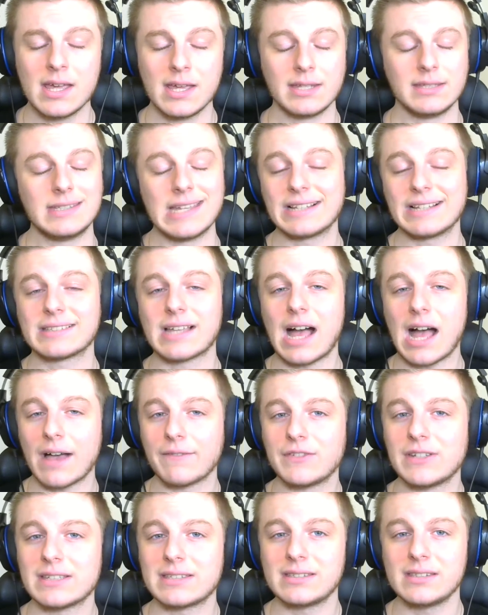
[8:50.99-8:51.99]
Yes,
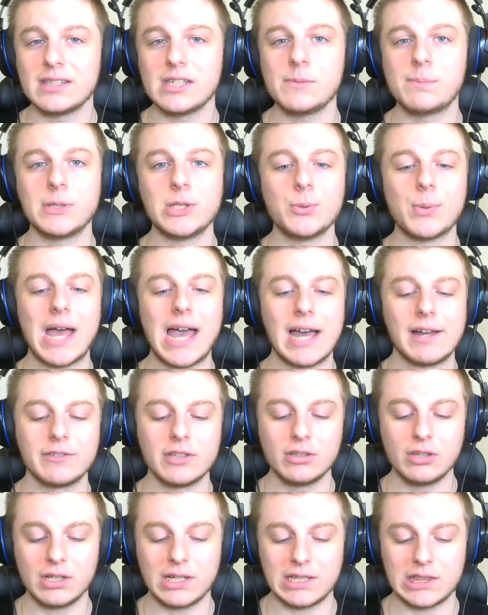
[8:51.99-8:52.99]
obviously, but you have to
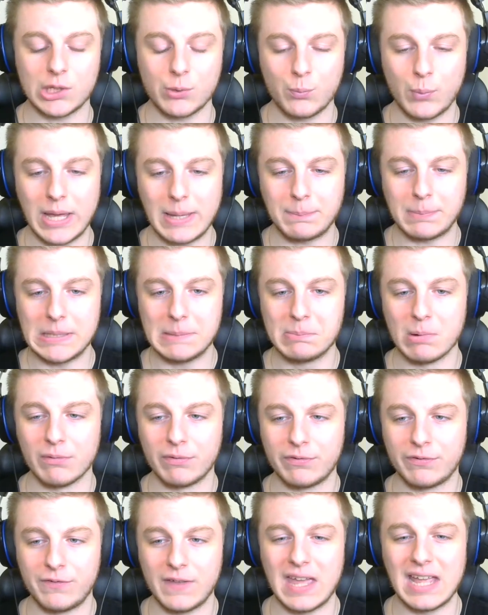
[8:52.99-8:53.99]
look at the way people
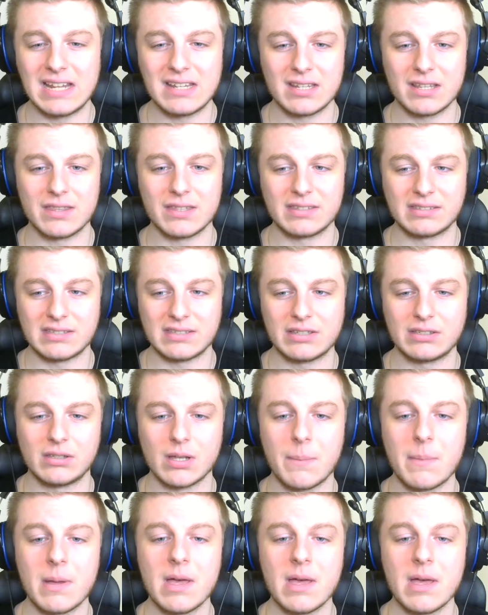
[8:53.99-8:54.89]
fit into the system,